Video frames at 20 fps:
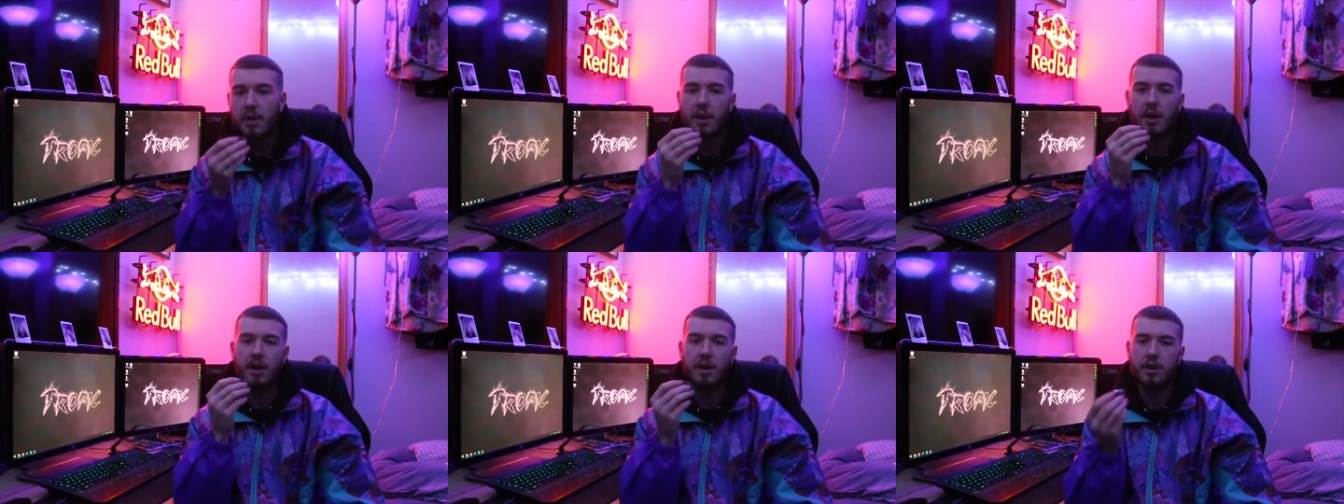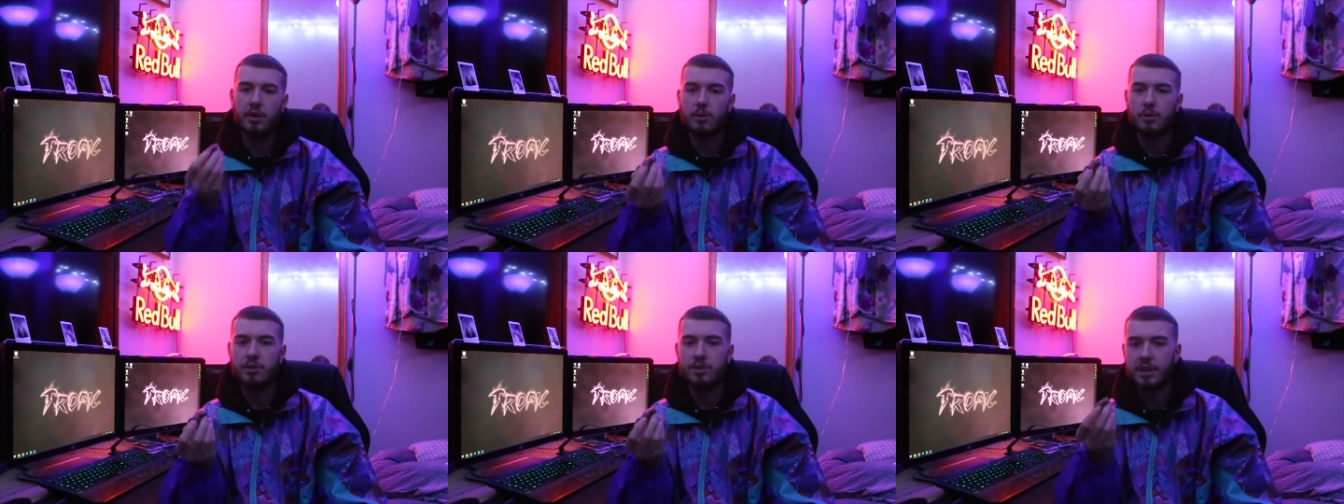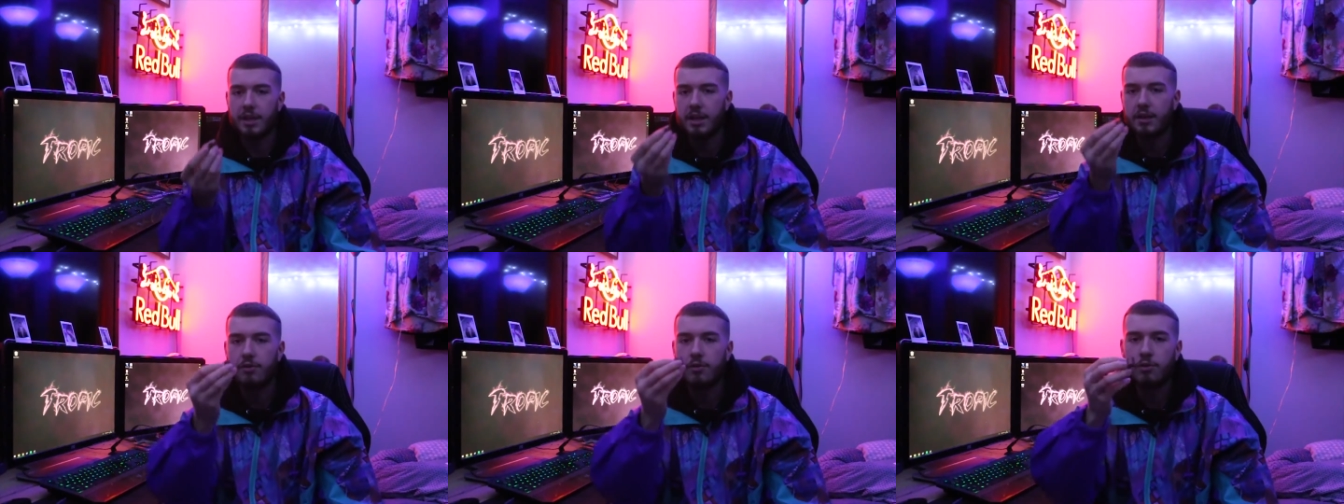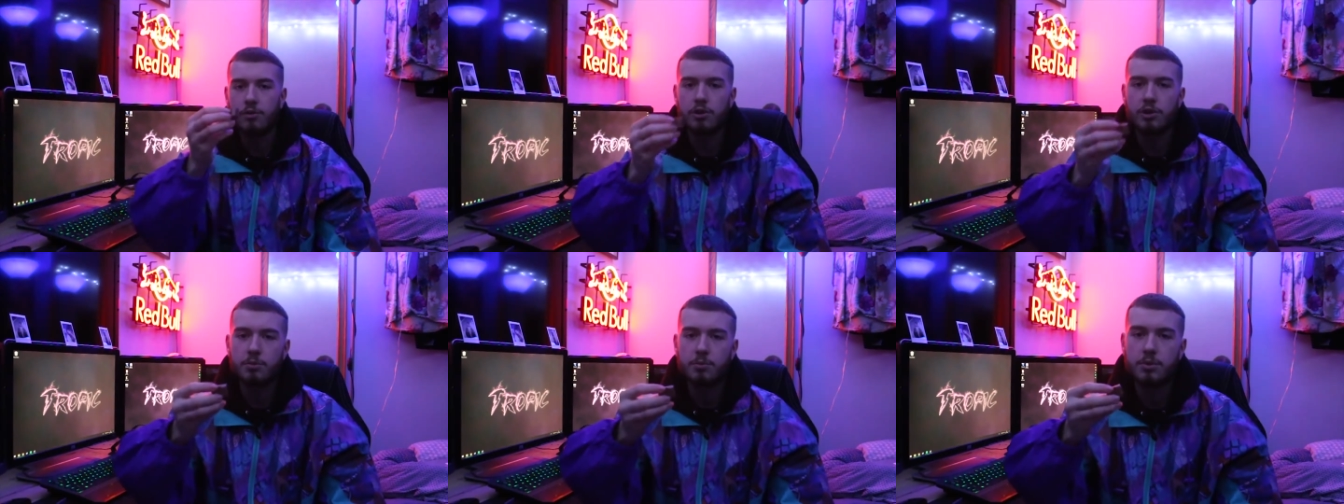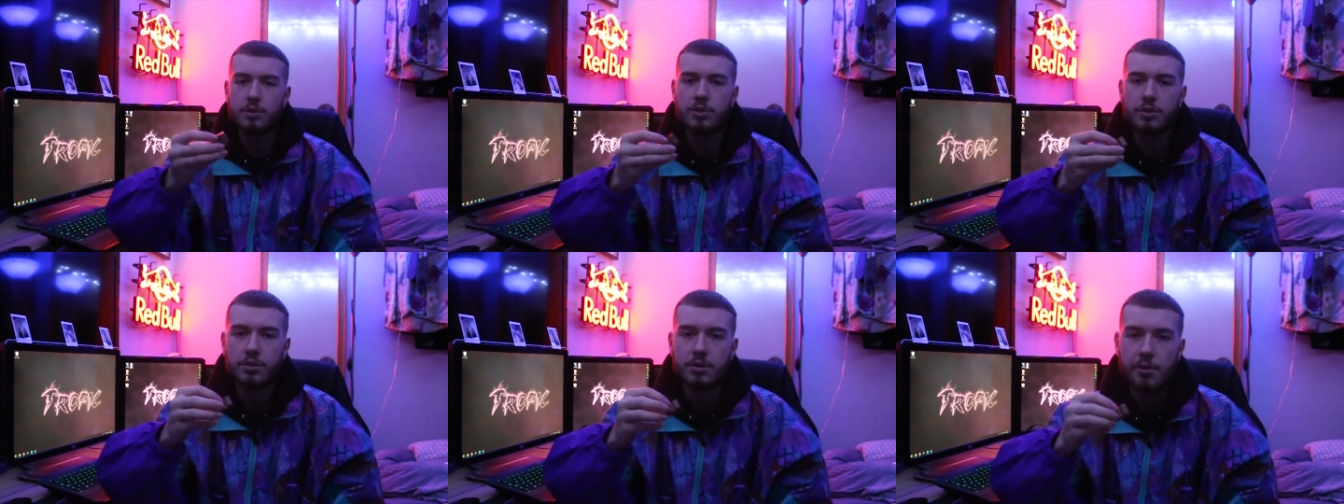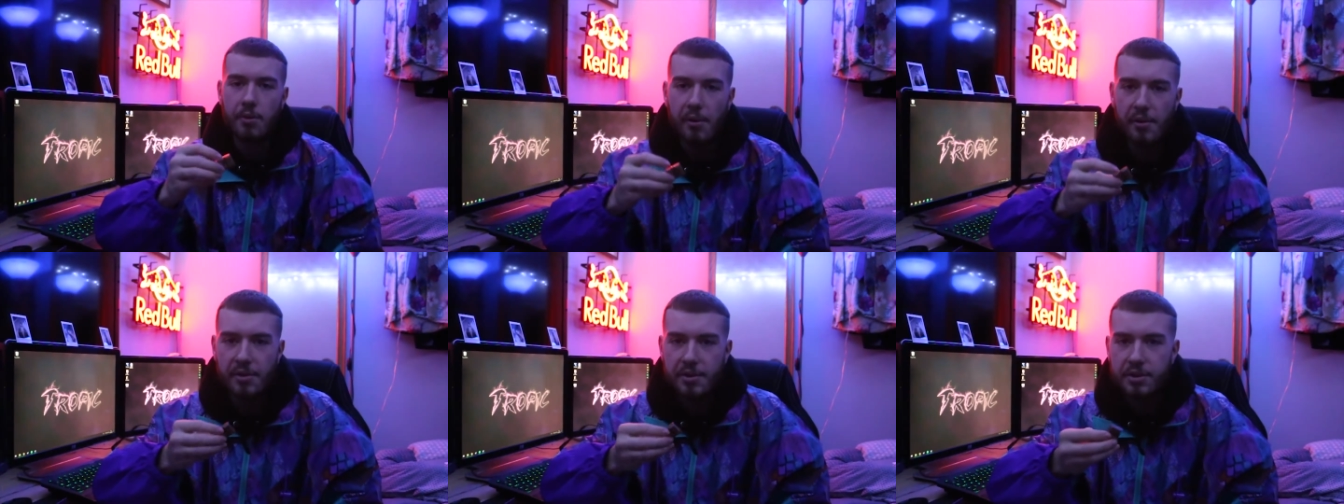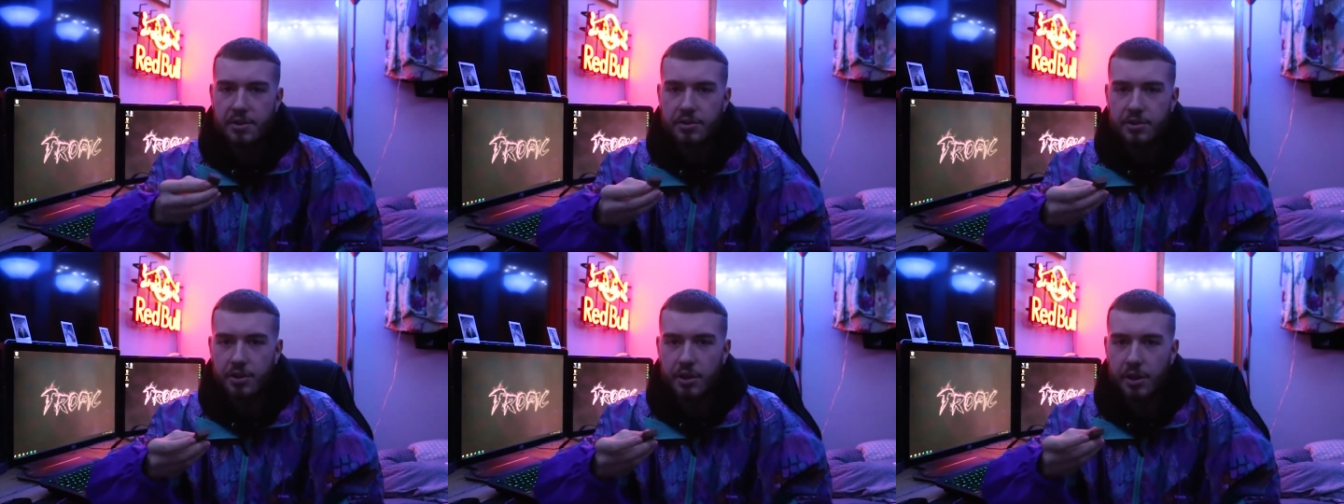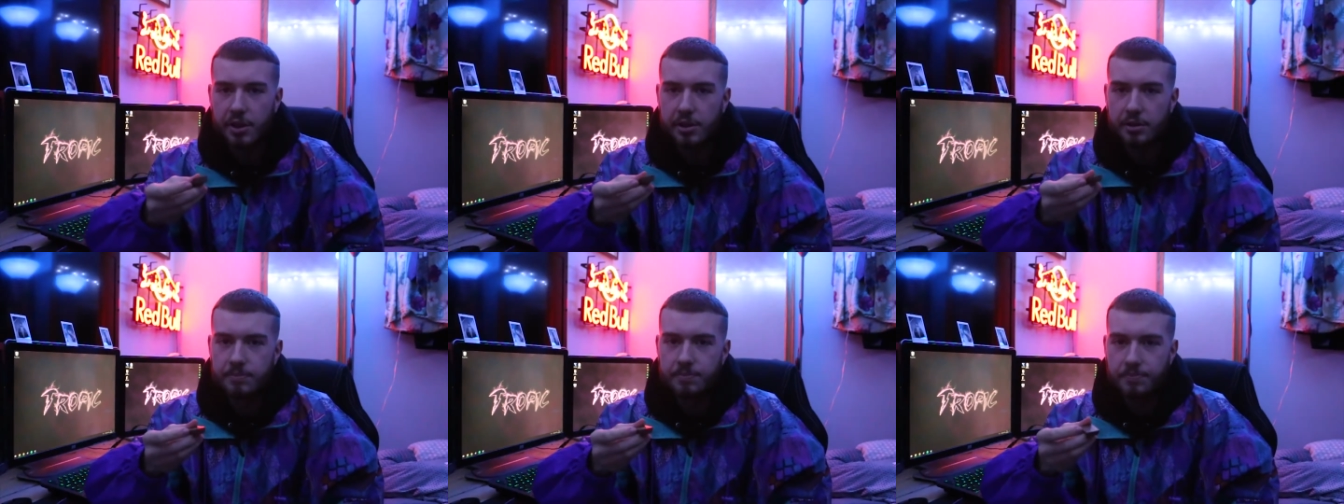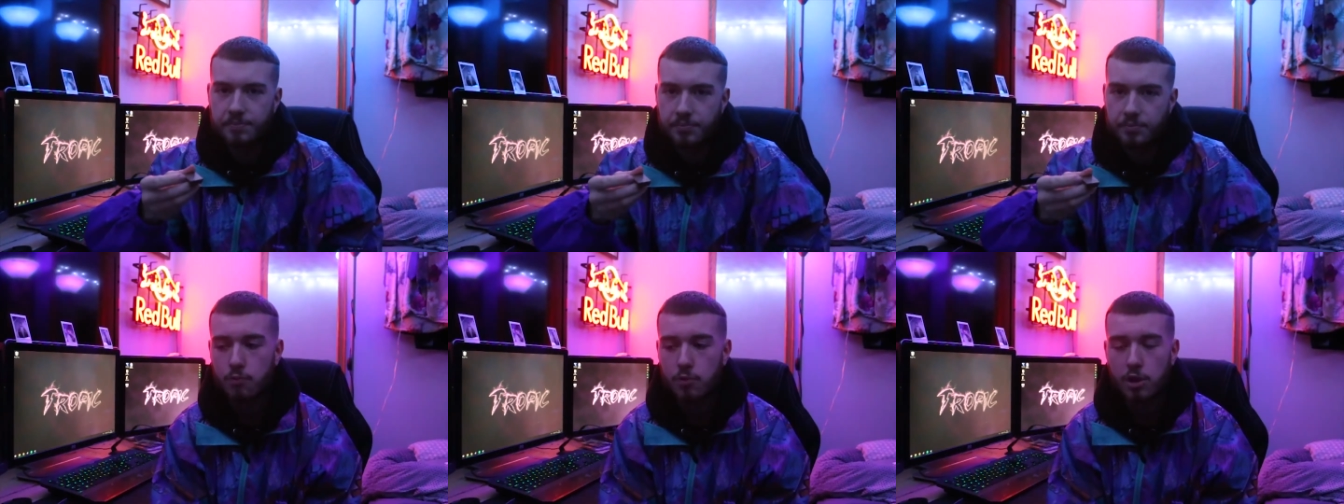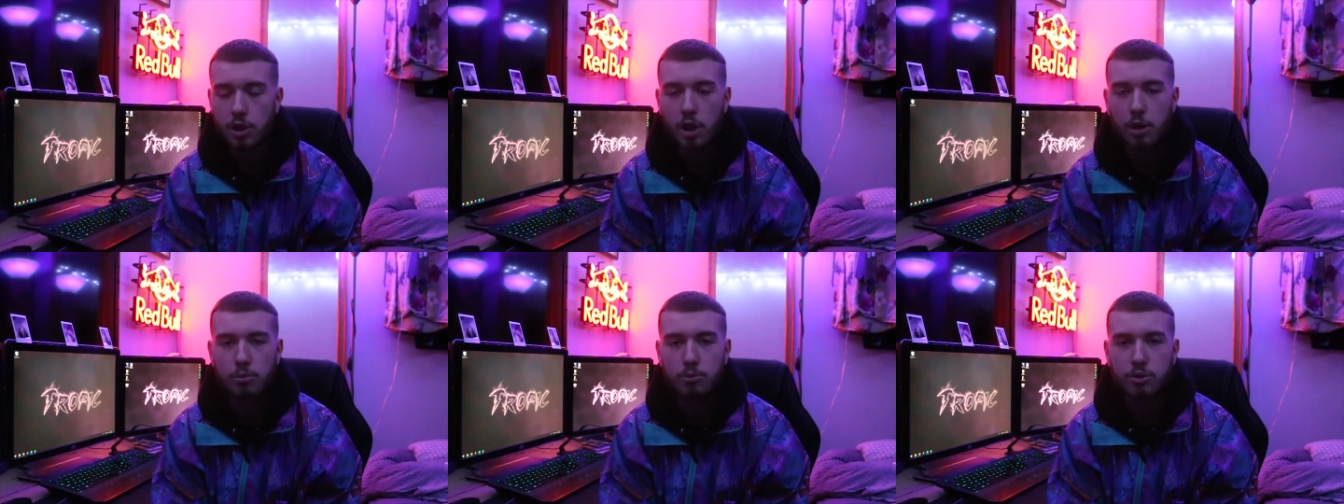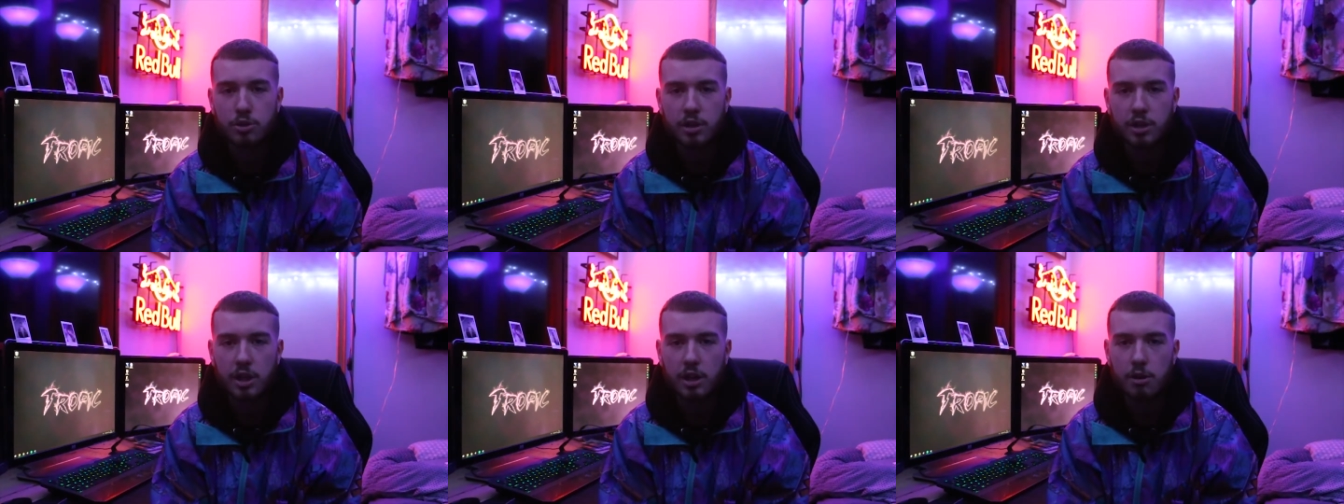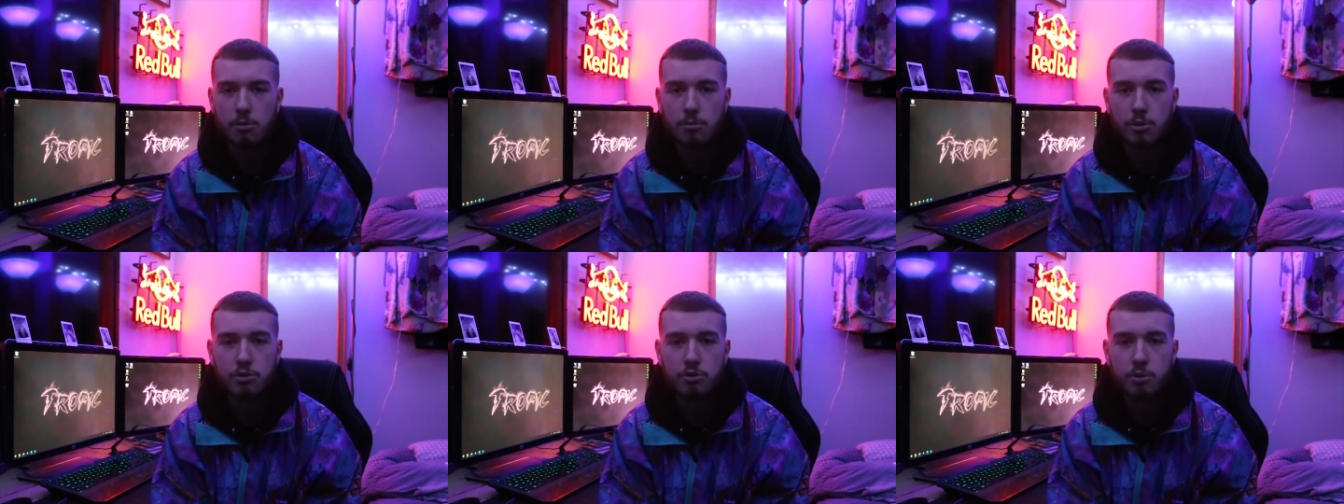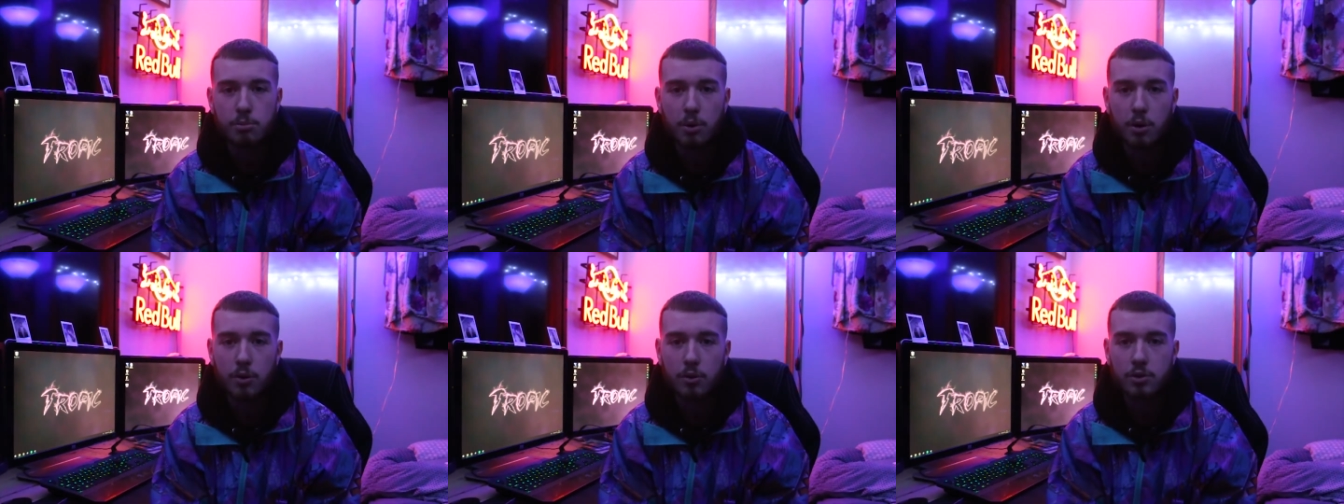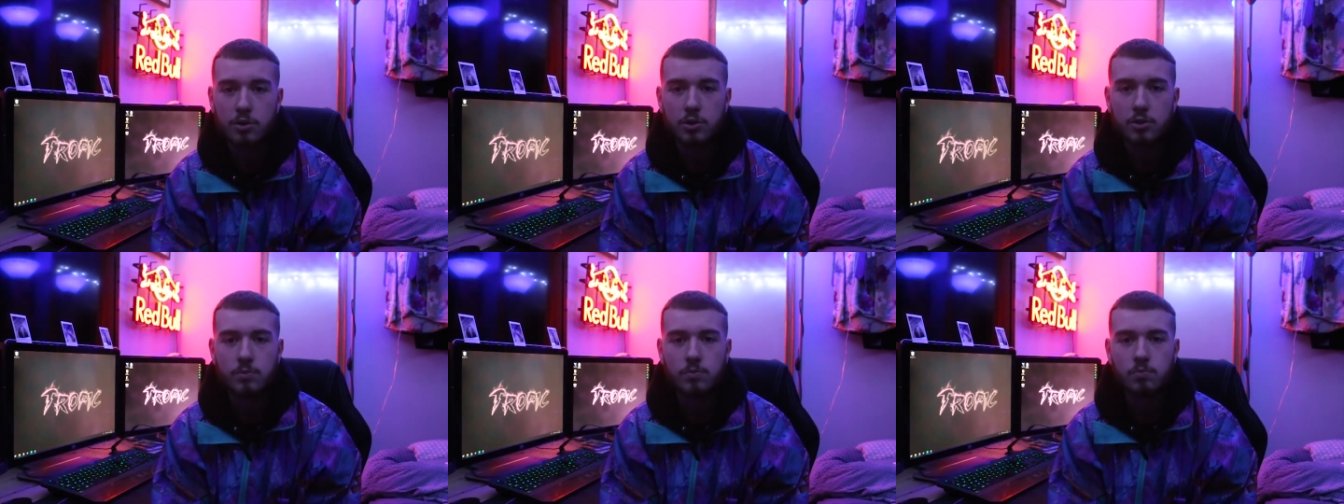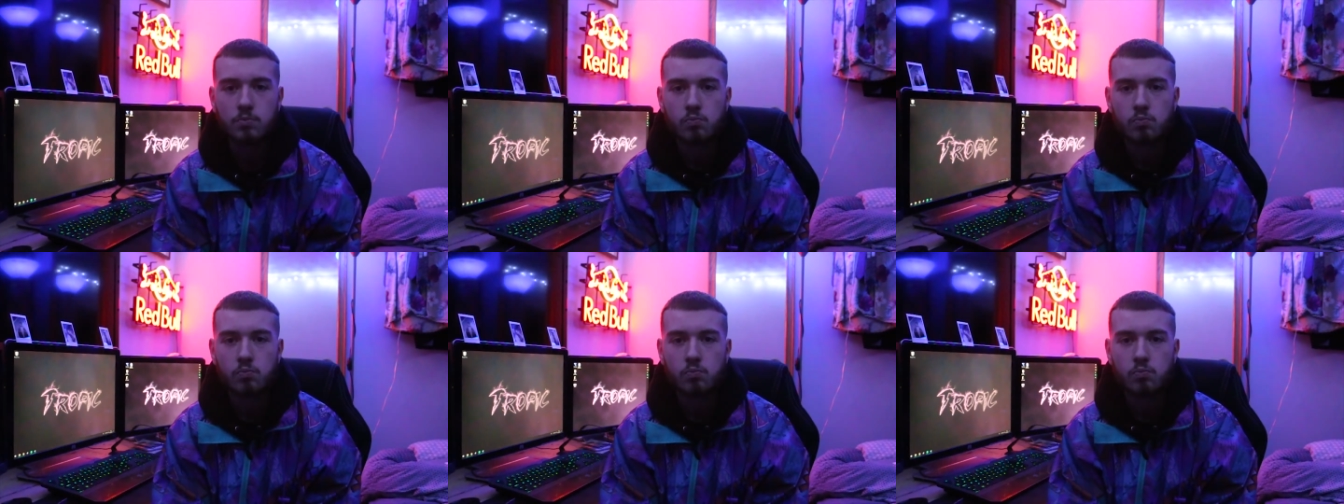I don't know what to get her for Christmas, so I'm just gonna get her a mystery box.